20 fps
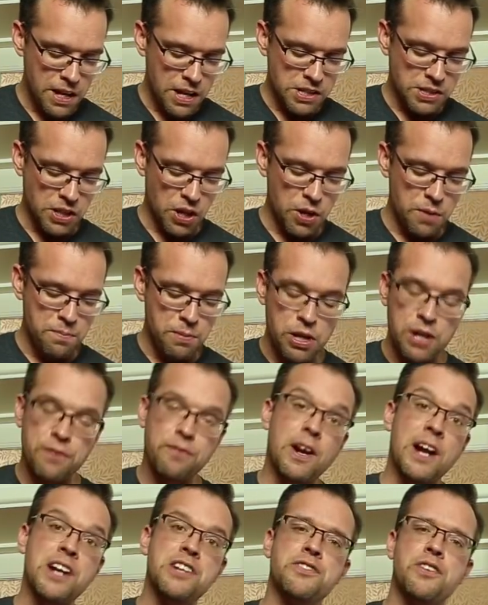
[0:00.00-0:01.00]
So
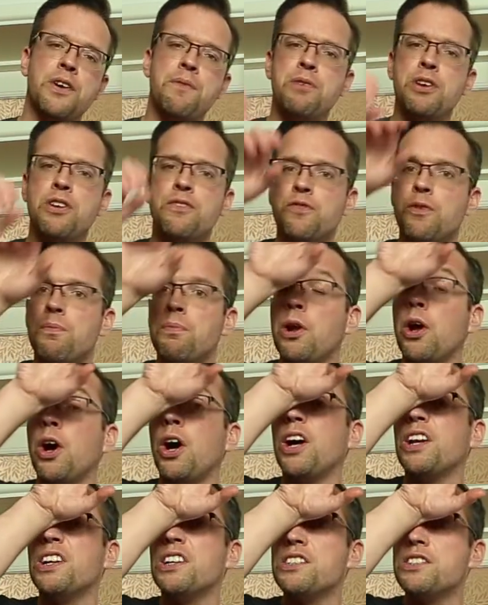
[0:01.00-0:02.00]
Bucephalandra, beautiful
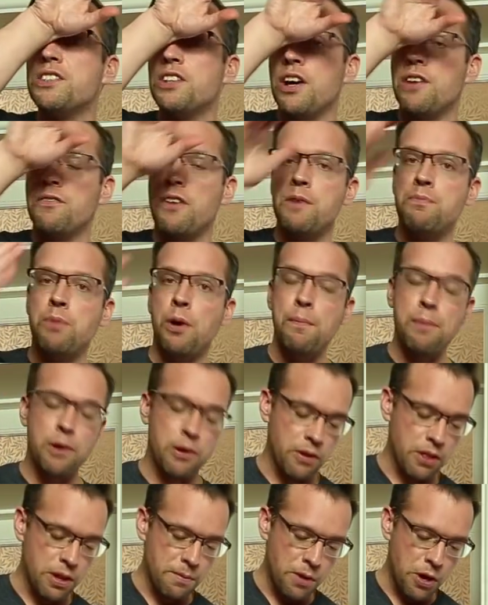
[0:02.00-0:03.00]
plant, very
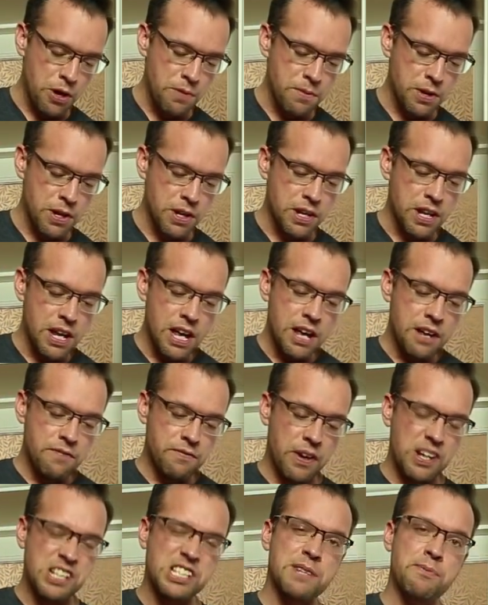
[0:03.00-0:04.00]
popular at the moment,
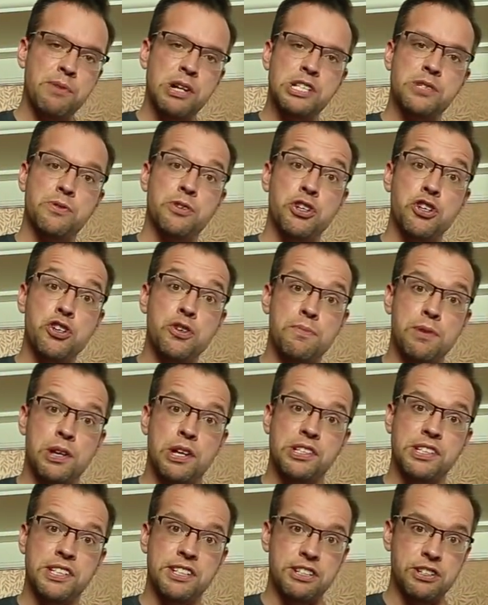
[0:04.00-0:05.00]
very similar to
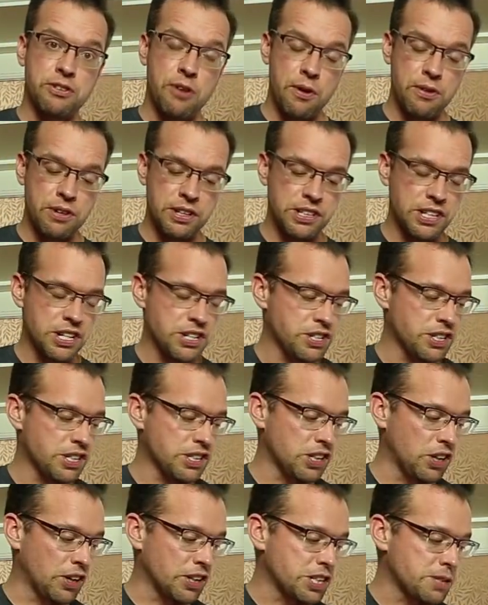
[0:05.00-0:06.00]
Anubias in its growing
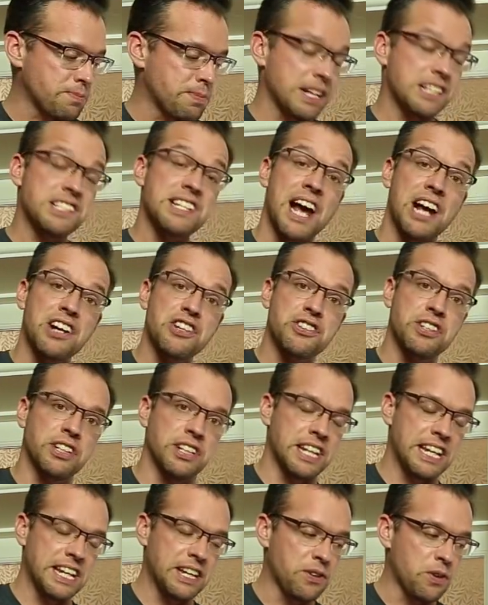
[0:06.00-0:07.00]
conditions, likes to be attached to
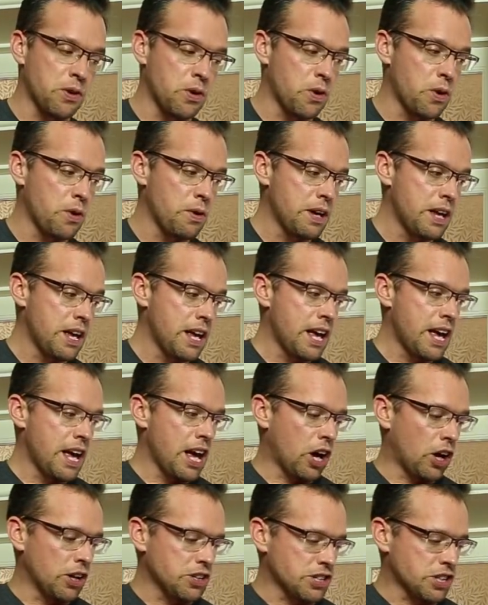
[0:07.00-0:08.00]
decor.
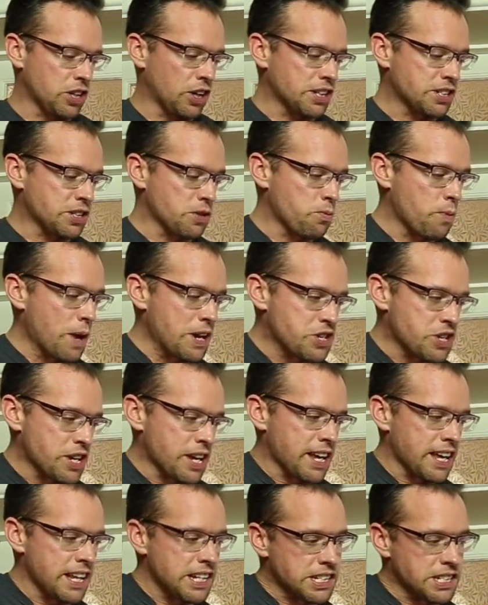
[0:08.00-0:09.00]
I just like to wedge
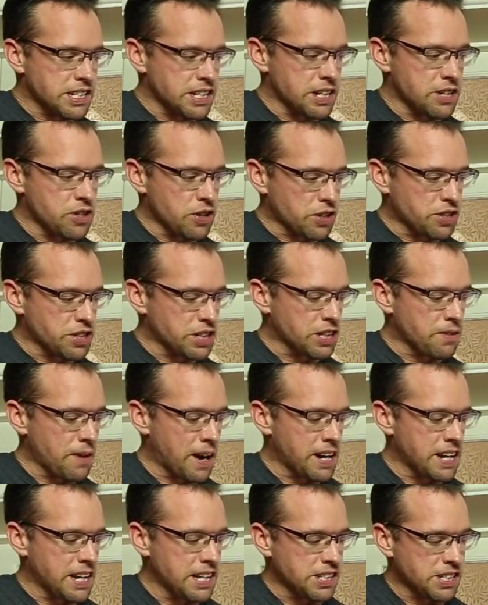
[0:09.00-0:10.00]
it into nooks and
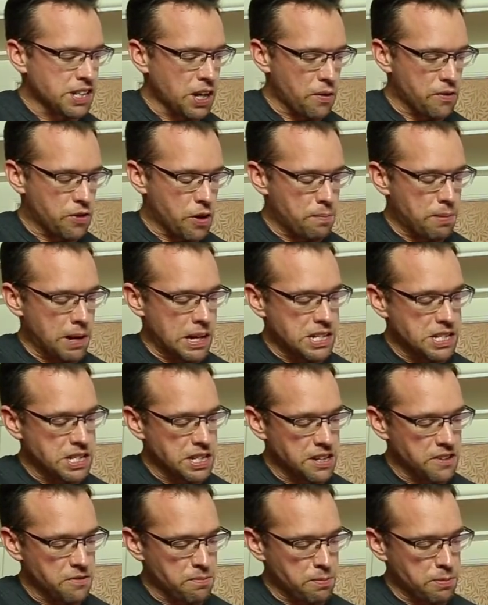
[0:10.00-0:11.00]
crannies, so we've got
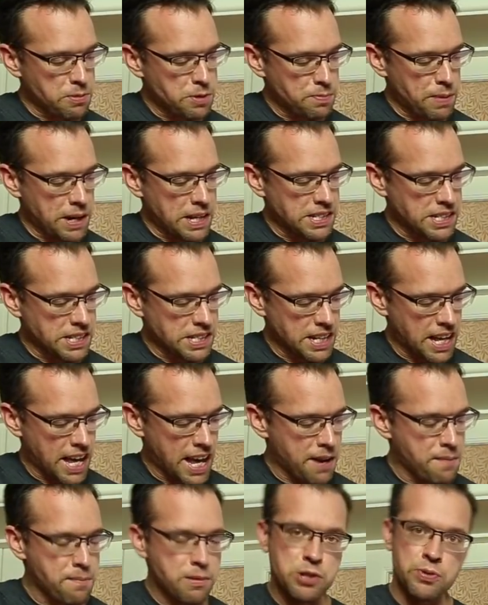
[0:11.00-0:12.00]
plenty of spaces
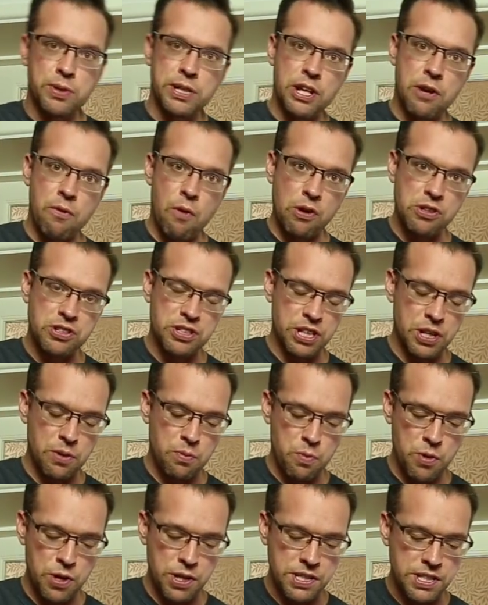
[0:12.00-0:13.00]
there in between the rocks and the
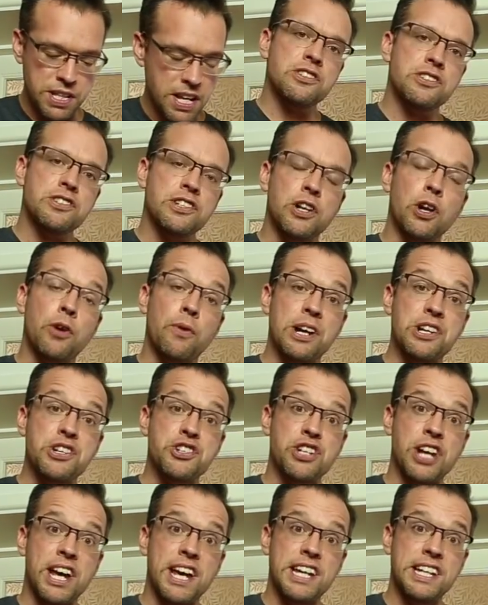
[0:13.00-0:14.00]
wood. Tolerate
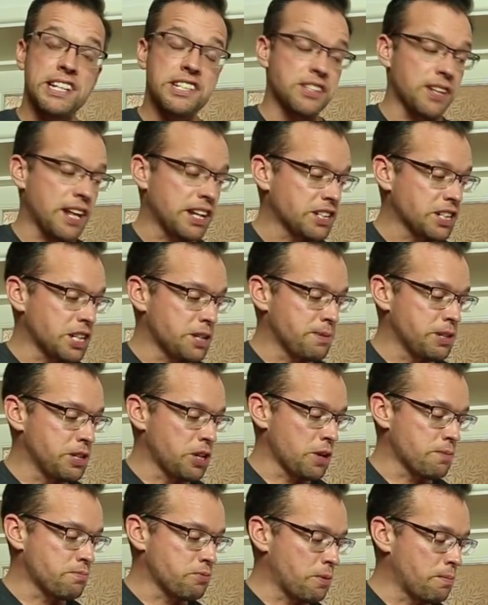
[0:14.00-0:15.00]
shade, so that's going to be
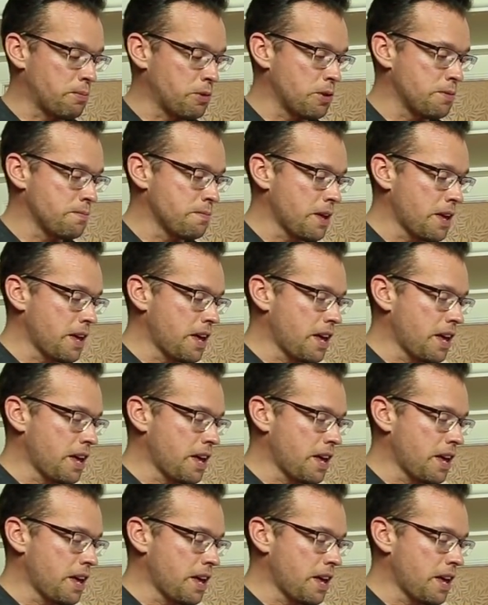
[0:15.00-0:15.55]
no problem.